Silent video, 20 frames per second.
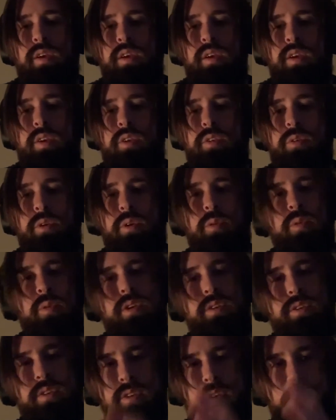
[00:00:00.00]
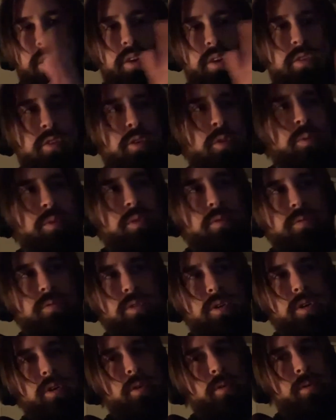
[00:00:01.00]
So I wander to and
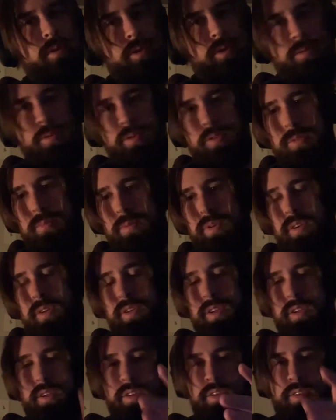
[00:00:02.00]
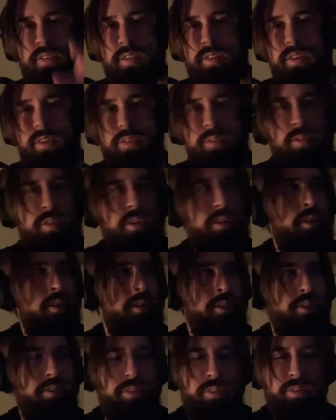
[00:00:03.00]
fro and over small hills and under
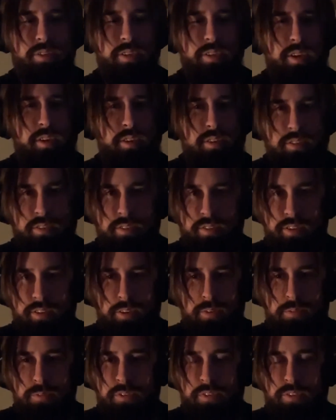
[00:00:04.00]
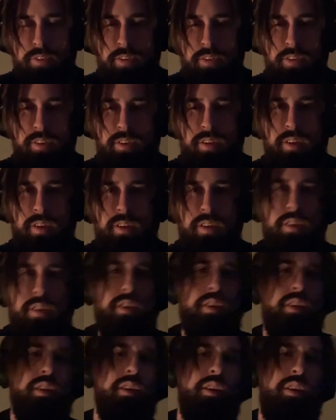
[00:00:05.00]
logs and all that good stuff until
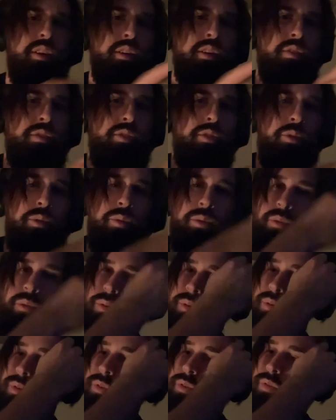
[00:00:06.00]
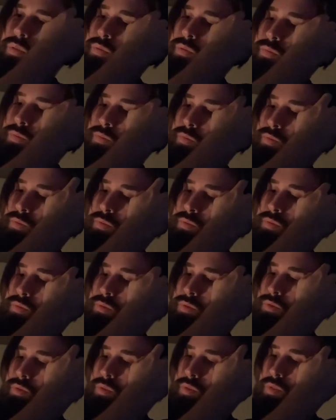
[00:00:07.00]
I get to
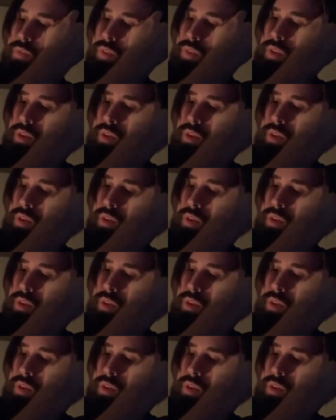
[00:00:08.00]
a